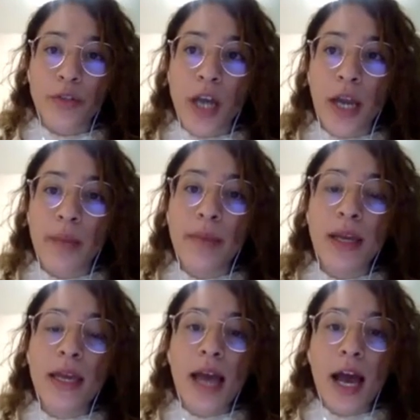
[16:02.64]
time
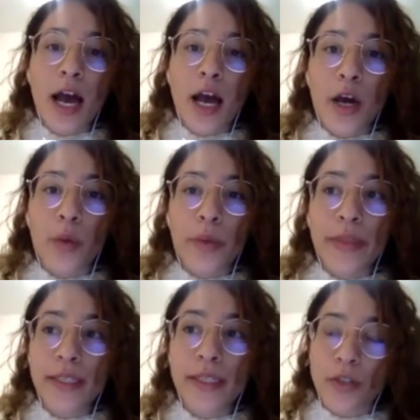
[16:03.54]
with
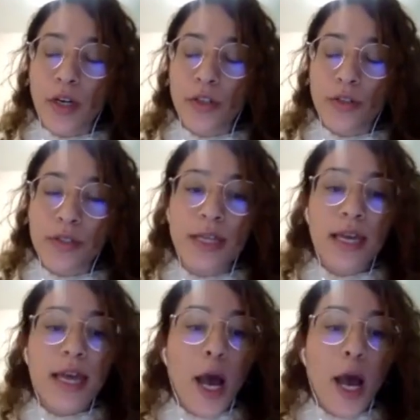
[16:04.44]
these structures.
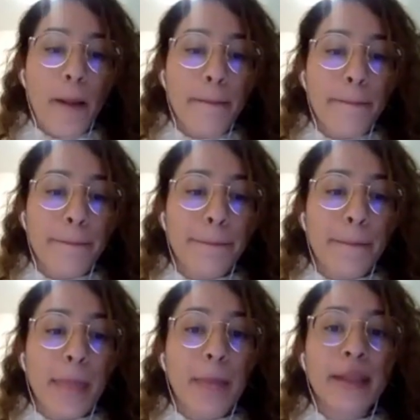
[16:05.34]

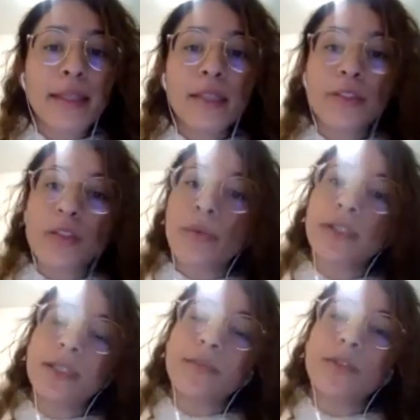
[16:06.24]
But these children
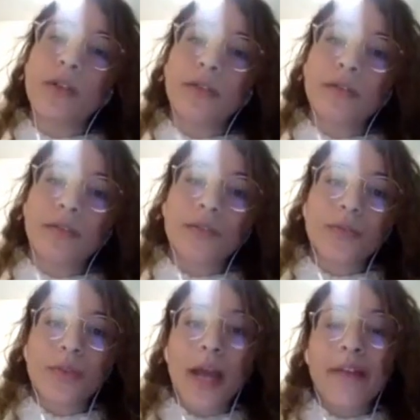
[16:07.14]
seem
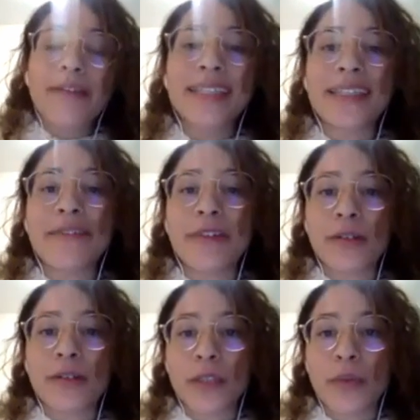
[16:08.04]
to have less
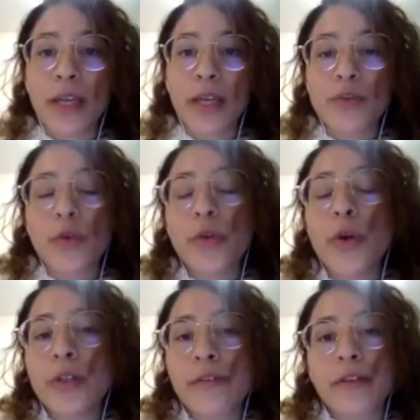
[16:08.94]
difficulty when it comes, or
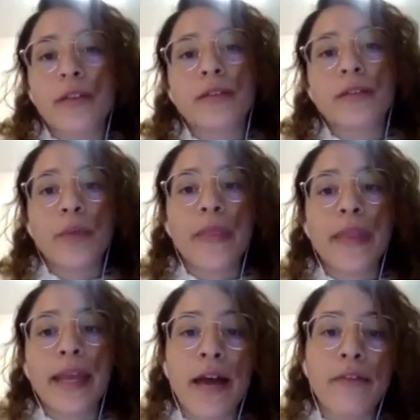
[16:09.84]
no difficulty when
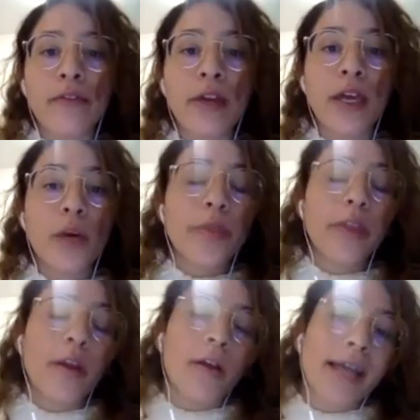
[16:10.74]
they
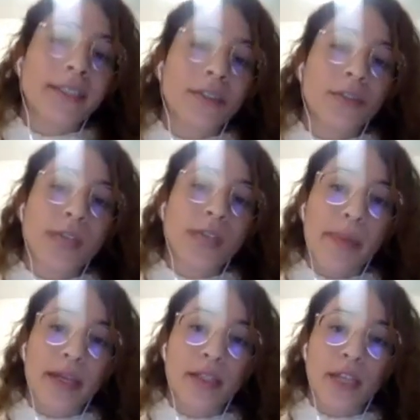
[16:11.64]
are asked to
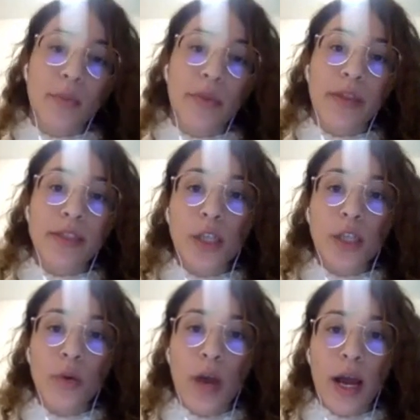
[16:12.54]
tap in time with a
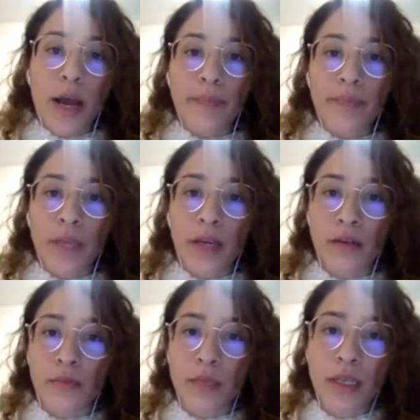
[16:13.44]
slow
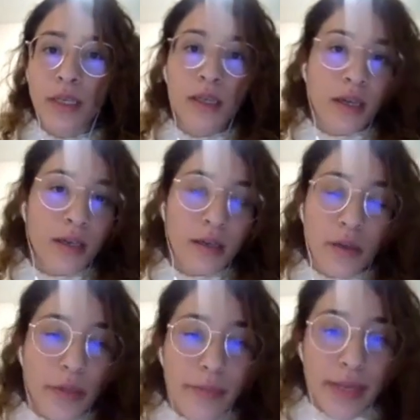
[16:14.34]
a
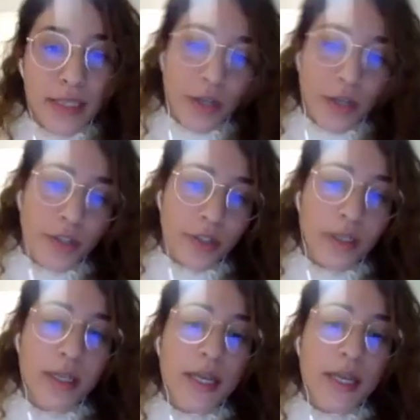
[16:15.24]
rhythmic structure.